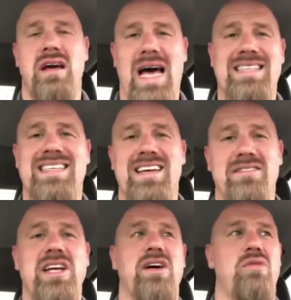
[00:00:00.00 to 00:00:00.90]

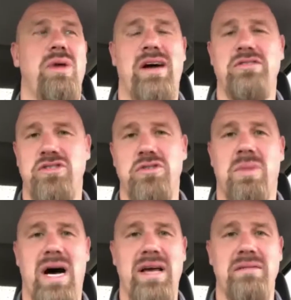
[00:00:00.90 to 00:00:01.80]
activity around you
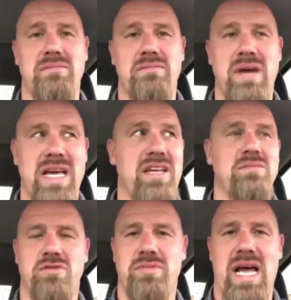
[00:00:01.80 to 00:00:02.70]
by making
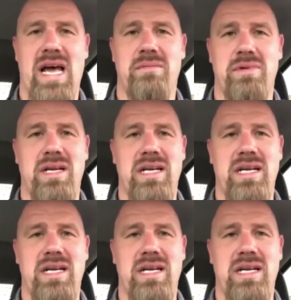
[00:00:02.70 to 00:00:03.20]
movement happen.